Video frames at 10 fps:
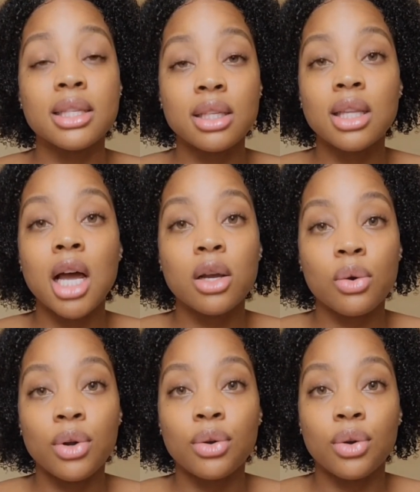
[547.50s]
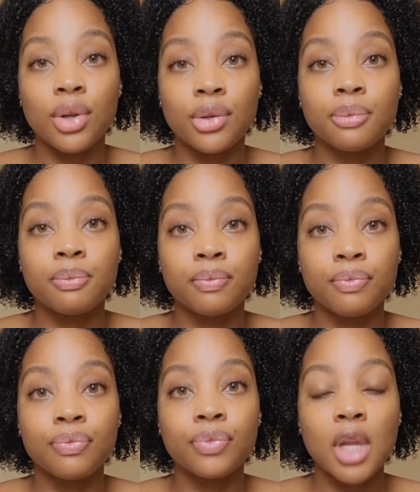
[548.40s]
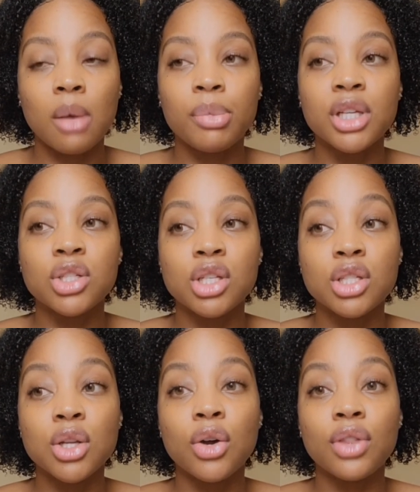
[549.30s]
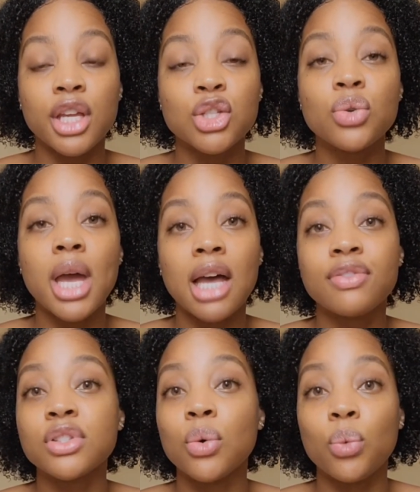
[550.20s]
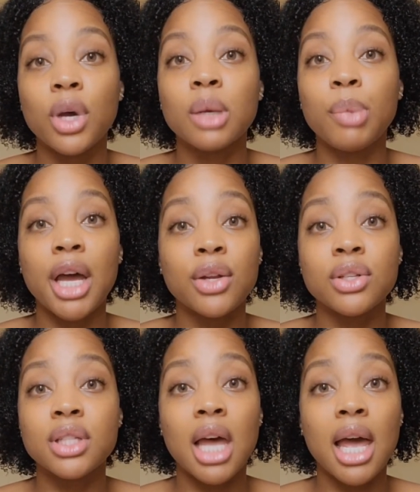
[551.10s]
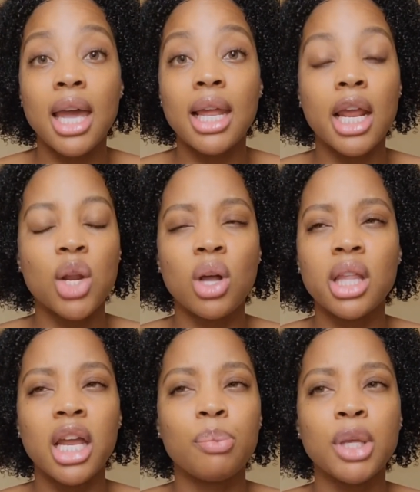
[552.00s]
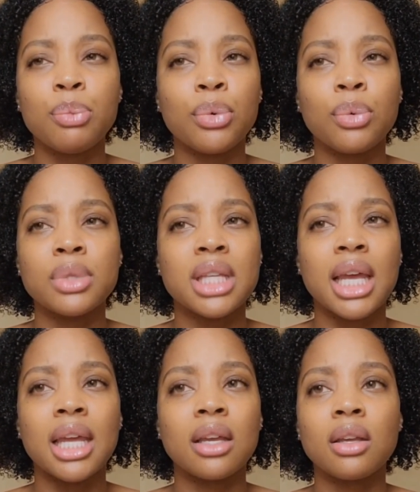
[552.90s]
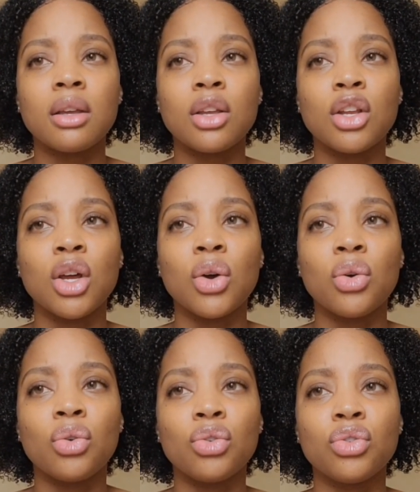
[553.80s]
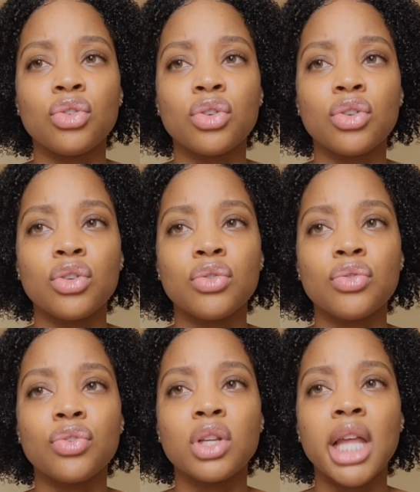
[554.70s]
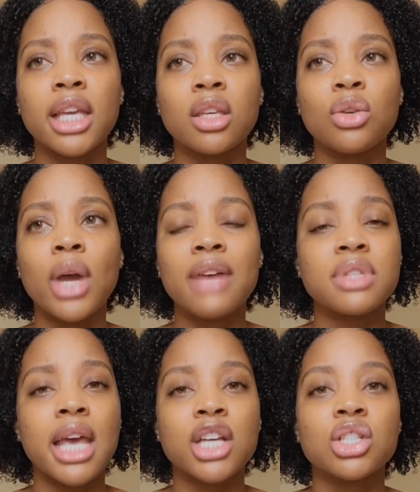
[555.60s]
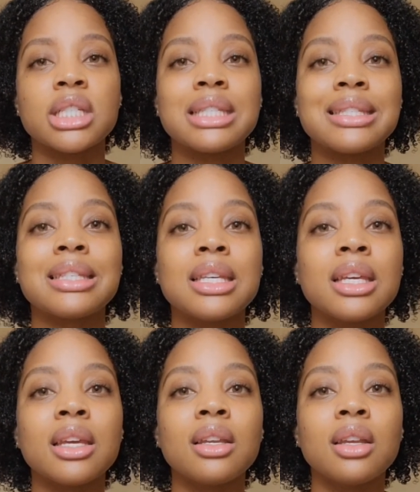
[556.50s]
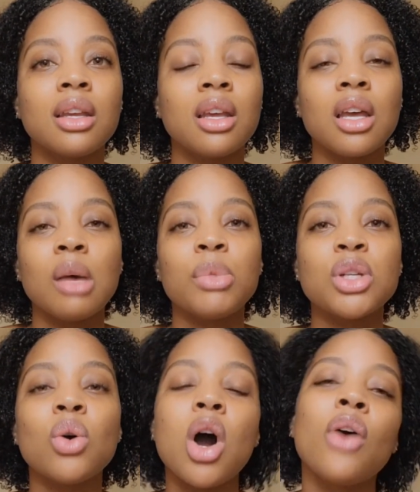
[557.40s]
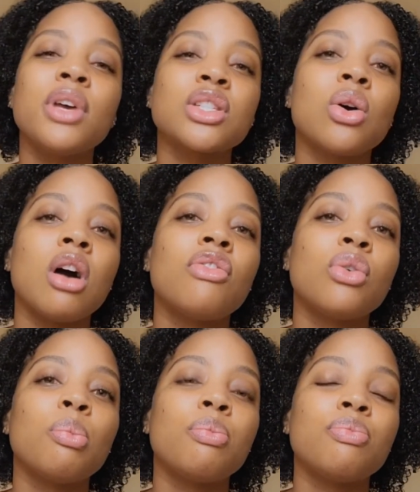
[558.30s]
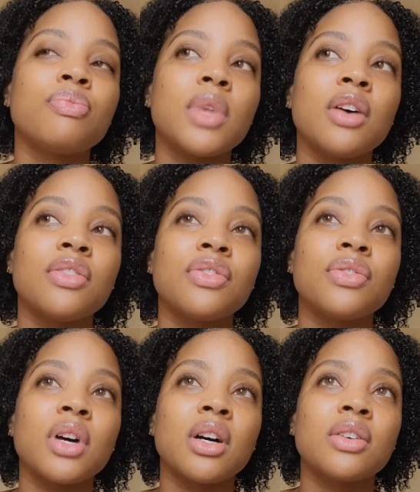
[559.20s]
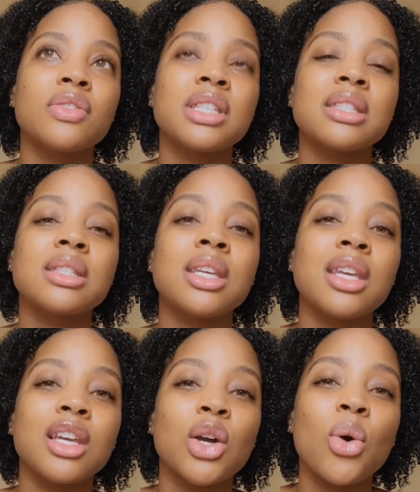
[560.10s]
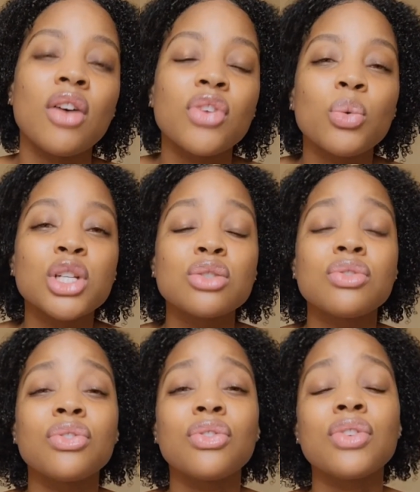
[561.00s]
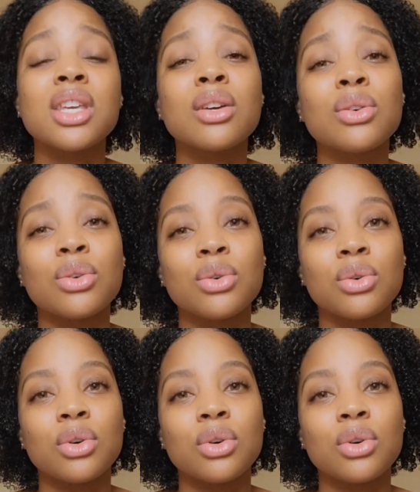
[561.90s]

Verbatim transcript: it's a lot going on, but just know that you have someone by your side. And I know a lot of people like, you know, feel like you have to actually see it but don't always go off of, of, of seeing. Go off of what you feel.